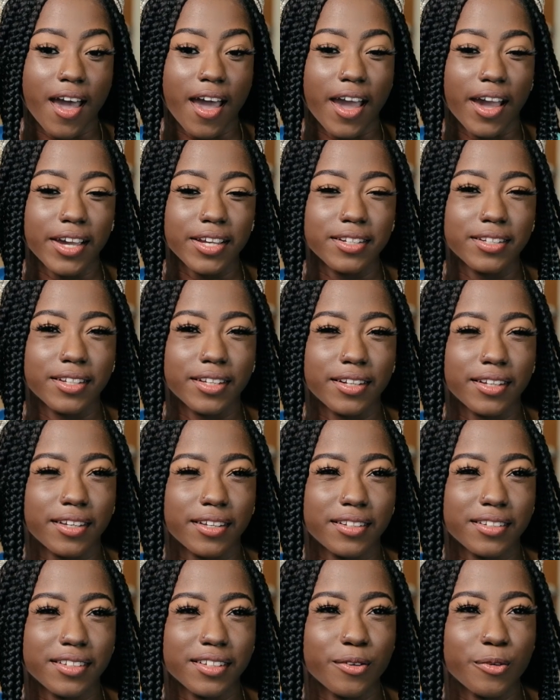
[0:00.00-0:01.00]
I
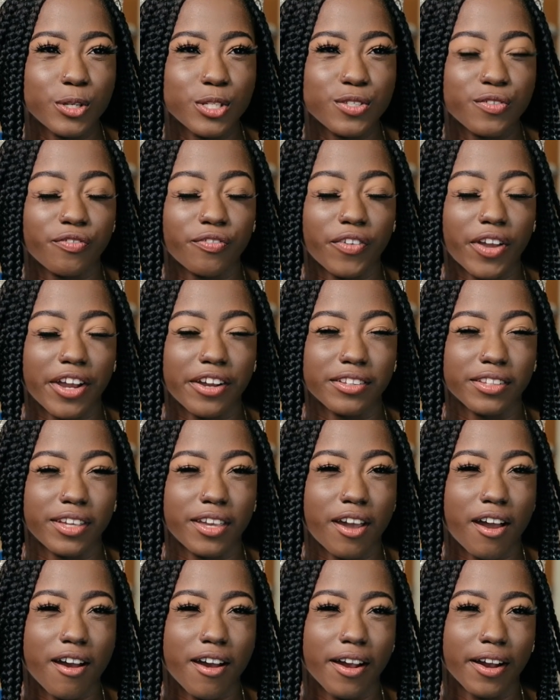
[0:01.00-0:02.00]
didn't. It was
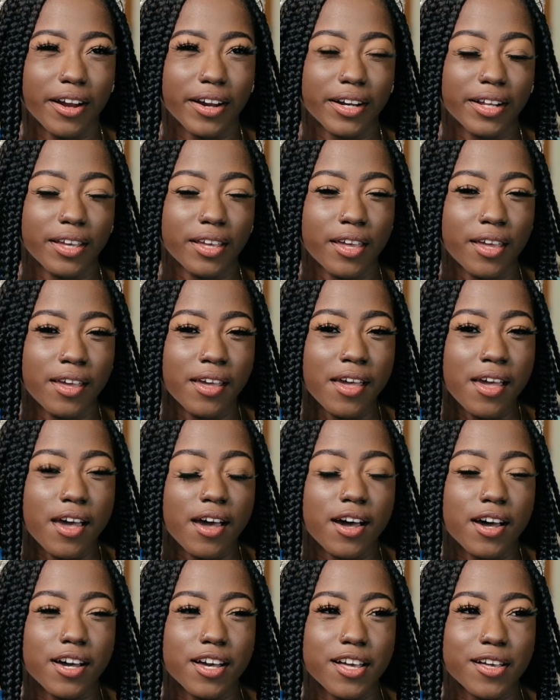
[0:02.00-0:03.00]
fairly hard.
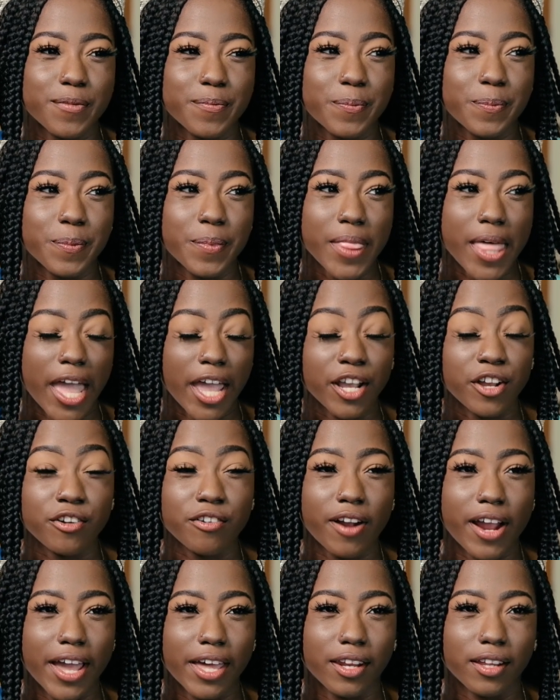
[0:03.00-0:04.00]
I
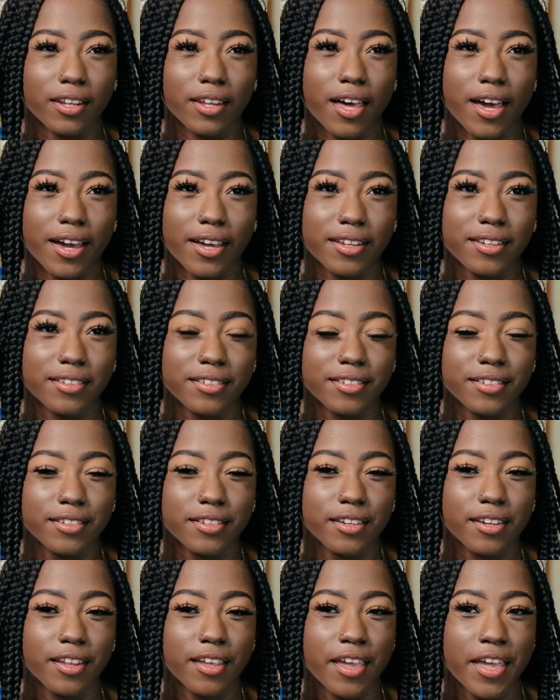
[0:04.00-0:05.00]
cried a lot,
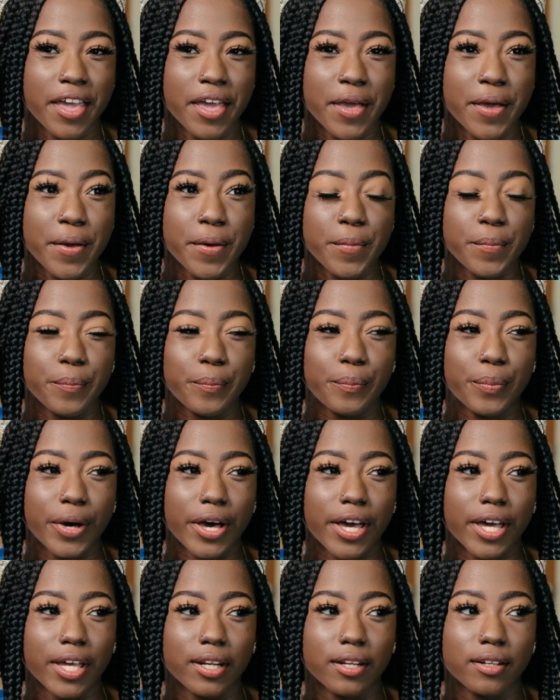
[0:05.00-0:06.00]

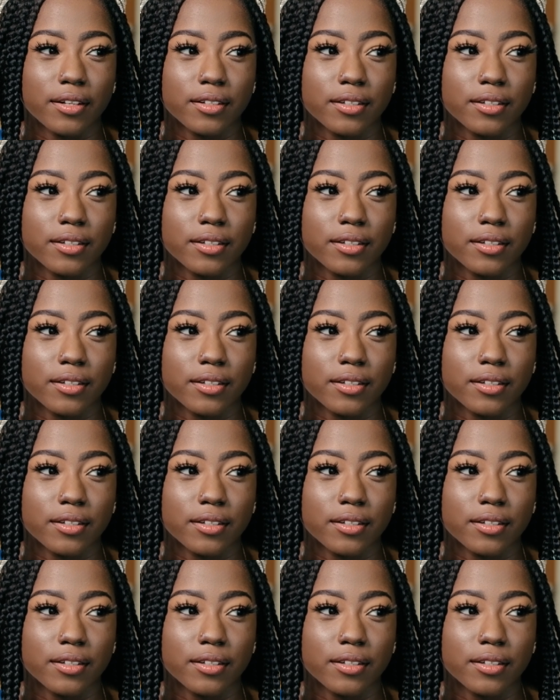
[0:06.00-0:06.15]
but